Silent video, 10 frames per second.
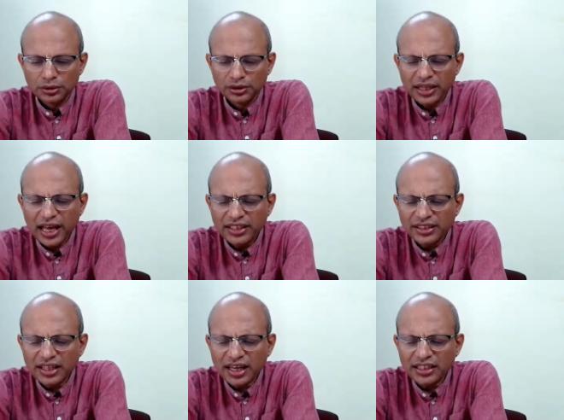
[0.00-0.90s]

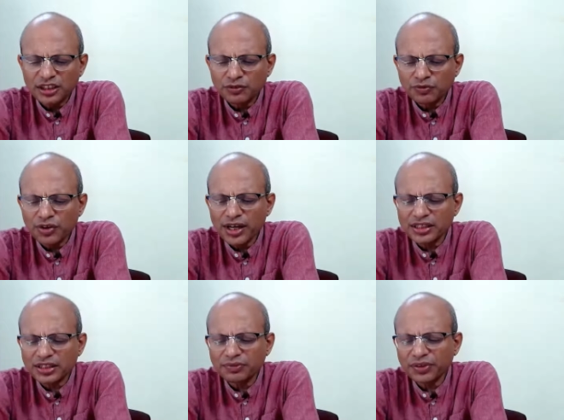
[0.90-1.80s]
Nature has
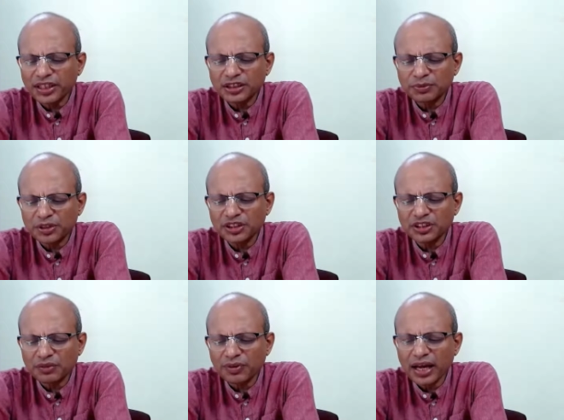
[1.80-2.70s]
influenced different
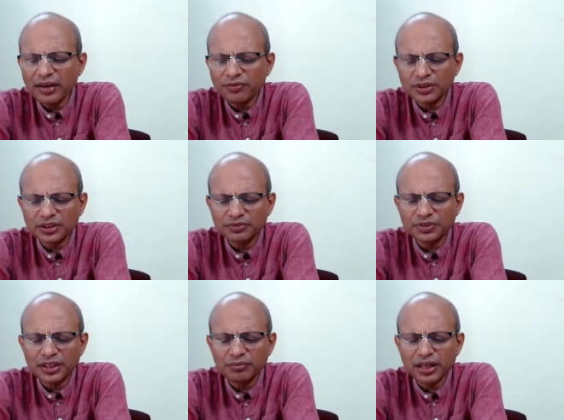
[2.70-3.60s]
species of life with
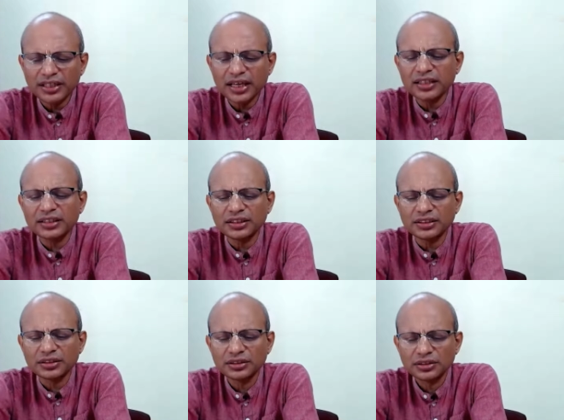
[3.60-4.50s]
different
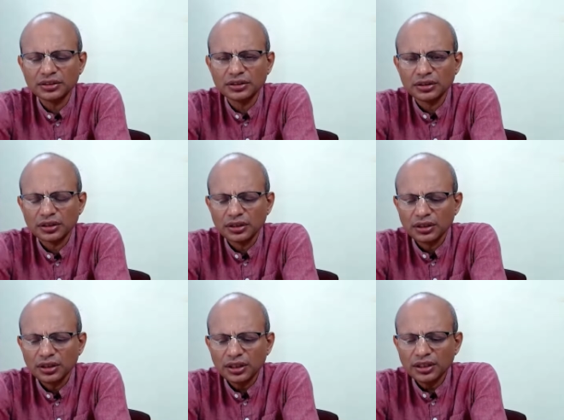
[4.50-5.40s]
mentalities.
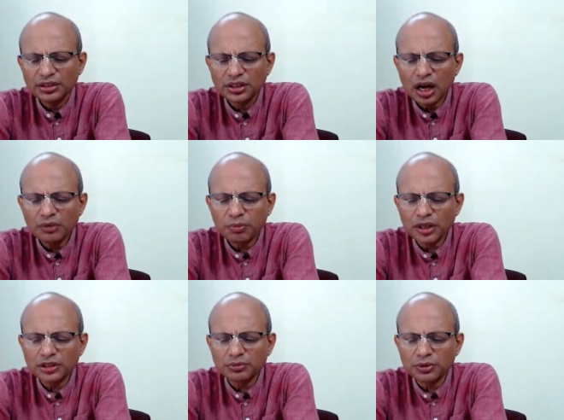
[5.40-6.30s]
It is not
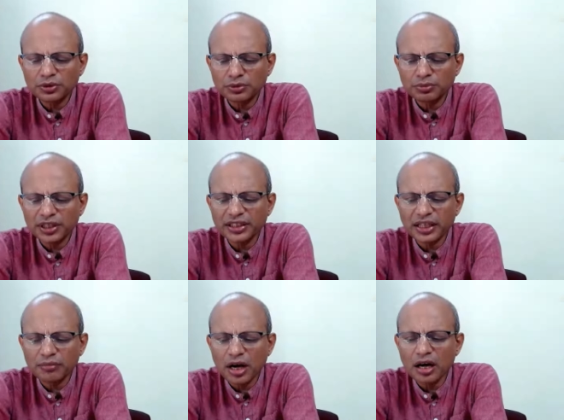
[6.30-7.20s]
possible to bring
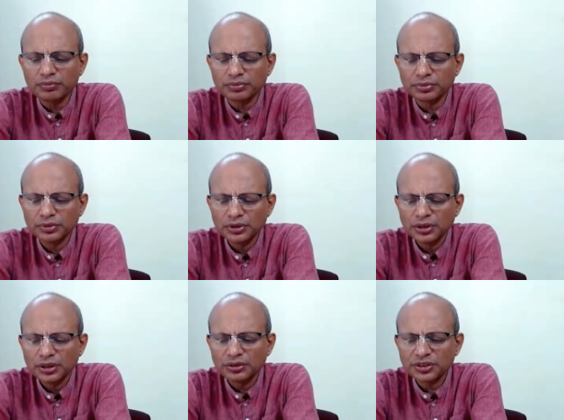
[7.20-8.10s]
them up
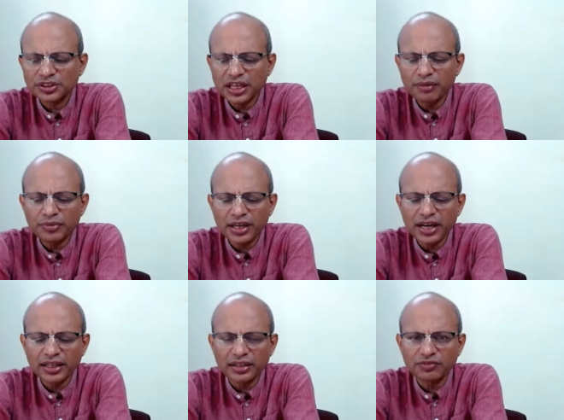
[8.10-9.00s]
into the same
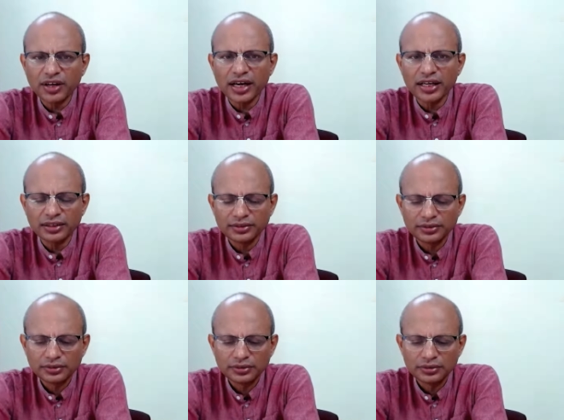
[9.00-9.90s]
rank and file.
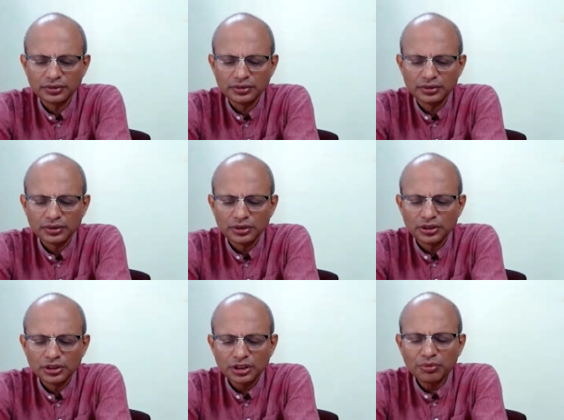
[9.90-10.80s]

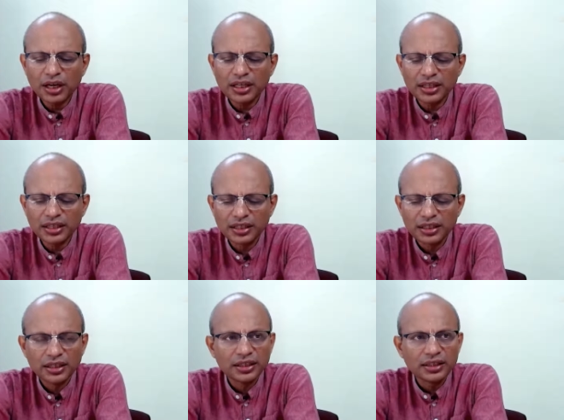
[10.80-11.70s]
Similarly,
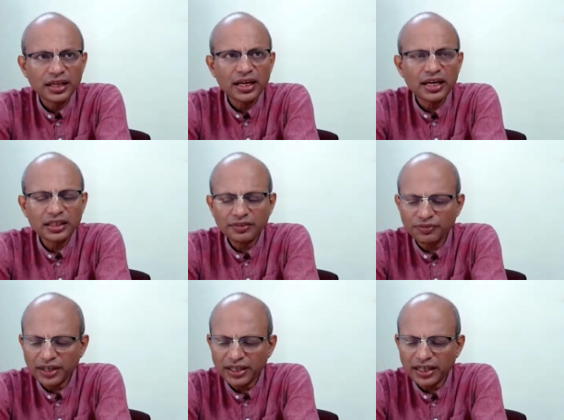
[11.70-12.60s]
there are
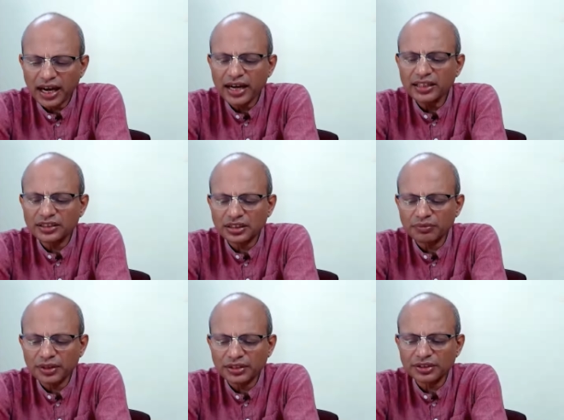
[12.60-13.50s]
different kinds
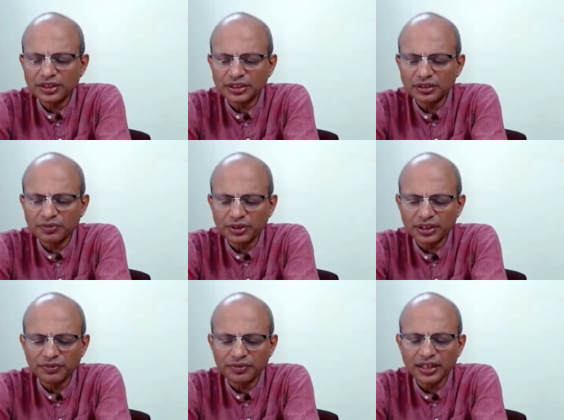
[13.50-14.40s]
of literature for
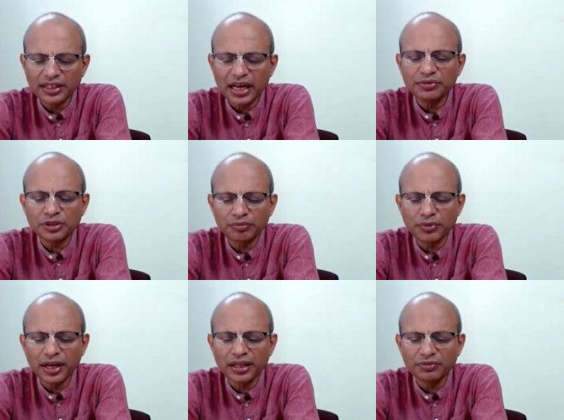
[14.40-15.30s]
different types of
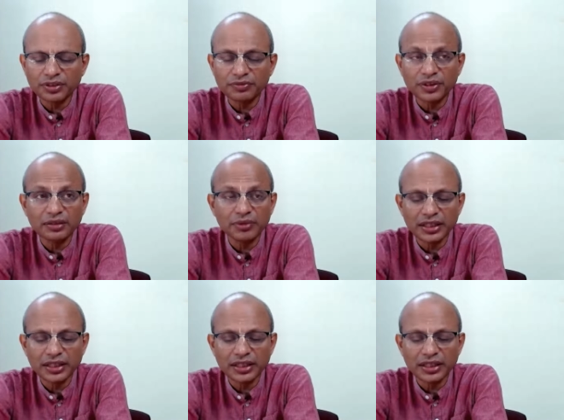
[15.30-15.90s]
men of different